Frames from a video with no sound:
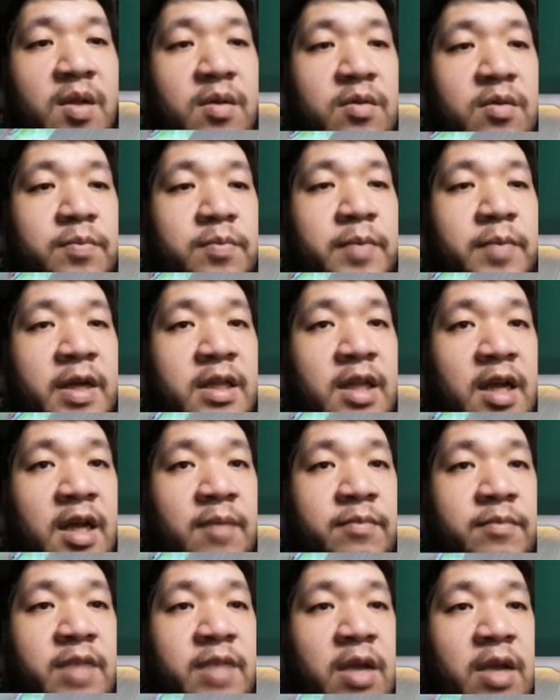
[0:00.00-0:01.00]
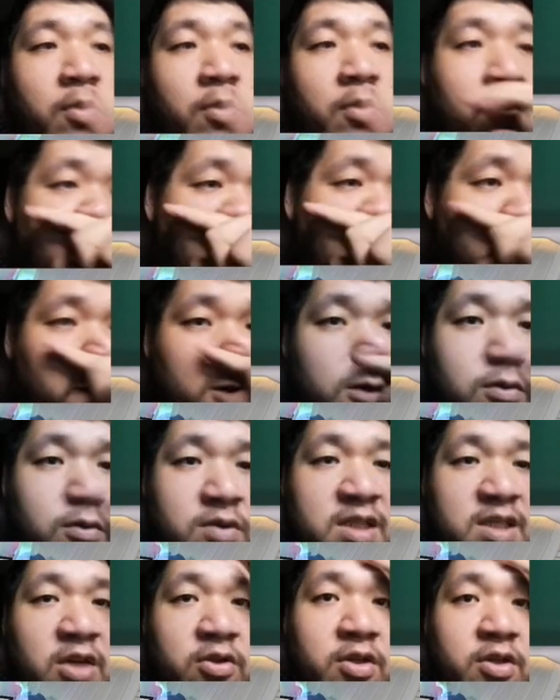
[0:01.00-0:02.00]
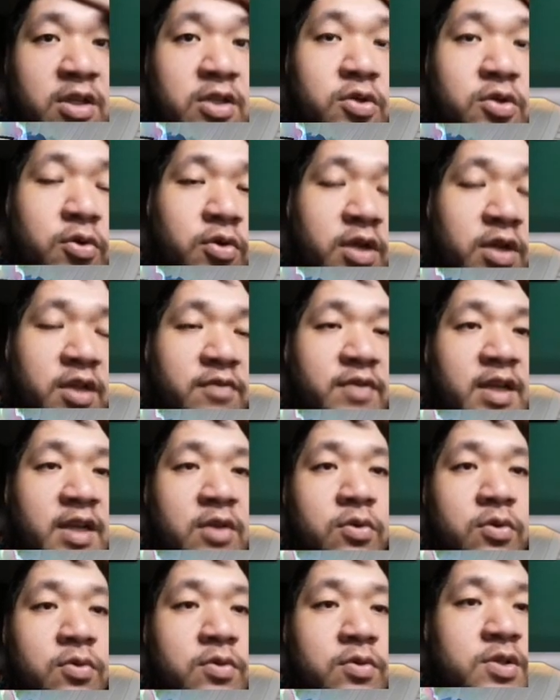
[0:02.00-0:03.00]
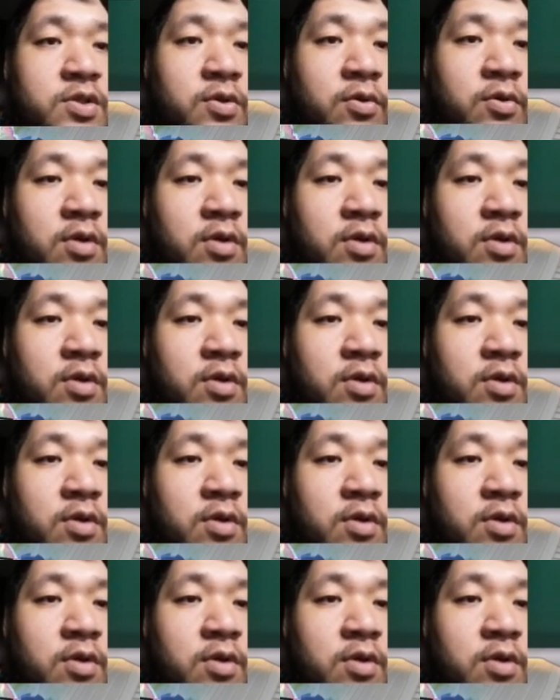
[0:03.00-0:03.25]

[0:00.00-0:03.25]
but they will lose out on the token if they do so.